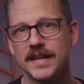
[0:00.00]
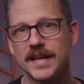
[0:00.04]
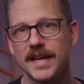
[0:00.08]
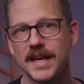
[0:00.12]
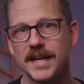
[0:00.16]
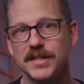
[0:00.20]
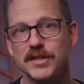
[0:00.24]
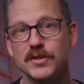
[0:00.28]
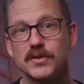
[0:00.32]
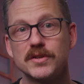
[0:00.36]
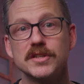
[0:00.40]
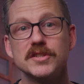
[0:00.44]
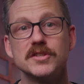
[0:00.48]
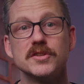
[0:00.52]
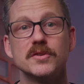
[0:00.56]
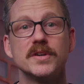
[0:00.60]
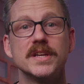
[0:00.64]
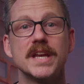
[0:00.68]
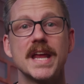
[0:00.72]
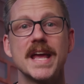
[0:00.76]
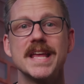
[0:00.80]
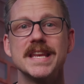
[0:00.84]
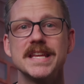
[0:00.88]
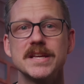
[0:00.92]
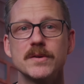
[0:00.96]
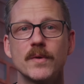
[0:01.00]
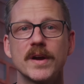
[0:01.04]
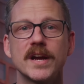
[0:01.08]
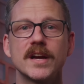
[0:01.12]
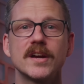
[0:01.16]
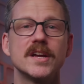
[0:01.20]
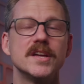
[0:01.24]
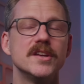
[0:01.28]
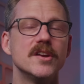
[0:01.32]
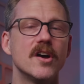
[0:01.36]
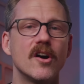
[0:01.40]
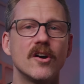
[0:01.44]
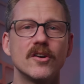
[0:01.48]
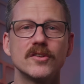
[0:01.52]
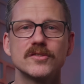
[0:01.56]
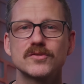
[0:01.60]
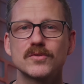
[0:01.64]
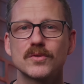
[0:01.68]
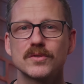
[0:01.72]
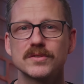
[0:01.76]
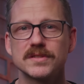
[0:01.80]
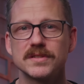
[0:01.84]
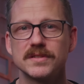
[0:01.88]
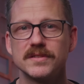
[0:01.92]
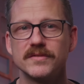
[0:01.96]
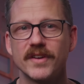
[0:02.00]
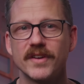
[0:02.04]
And you can do it anywhere and all sorts of